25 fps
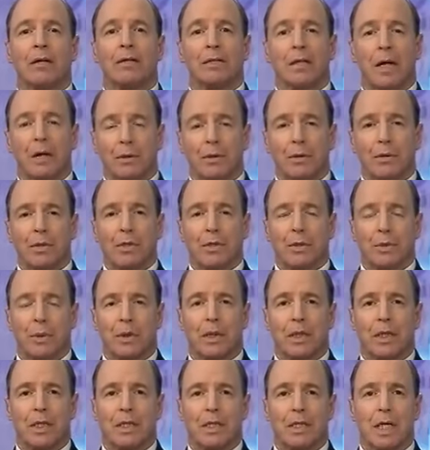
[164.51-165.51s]
terrorist
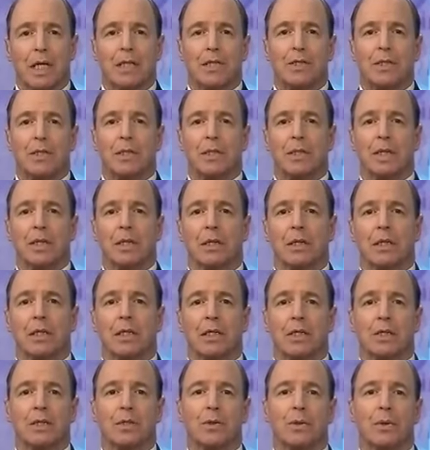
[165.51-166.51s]
organizations on
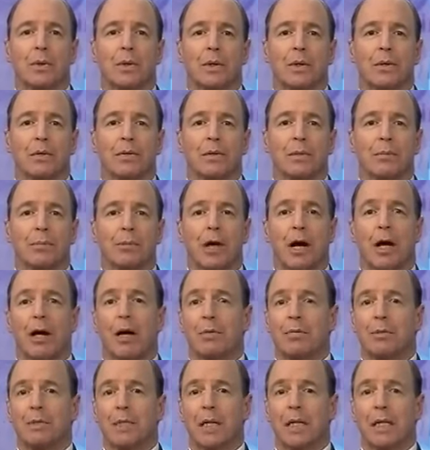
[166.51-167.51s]
its soil than
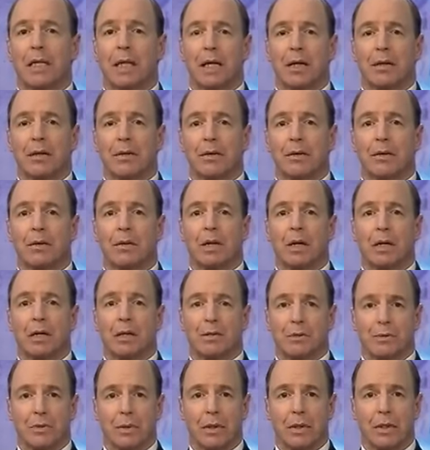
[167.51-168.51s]
perhaps any other
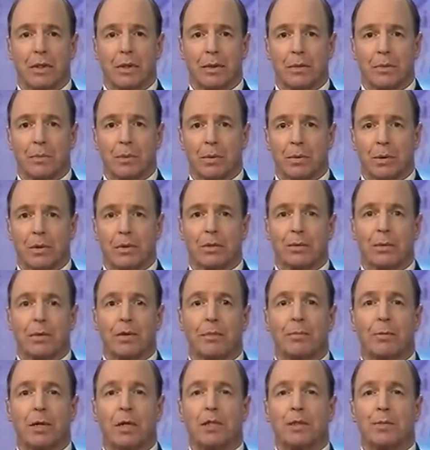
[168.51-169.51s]
country in the world, with
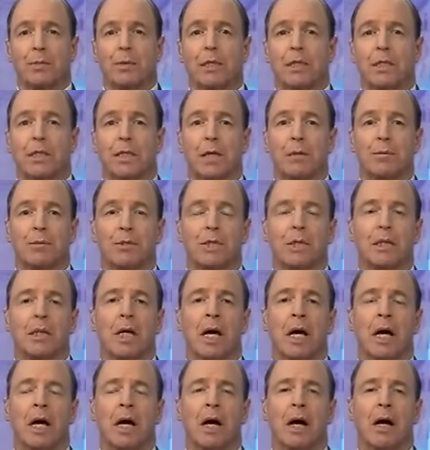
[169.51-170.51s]
the possible exception
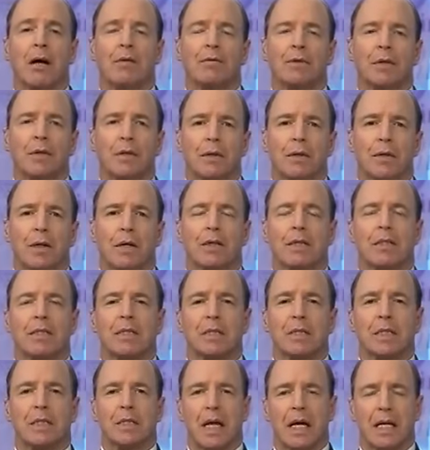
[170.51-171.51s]
of the
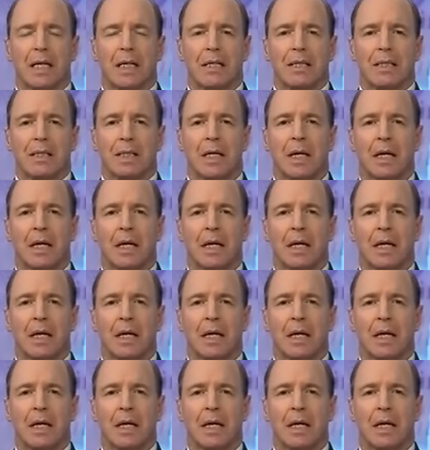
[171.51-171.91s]
United States.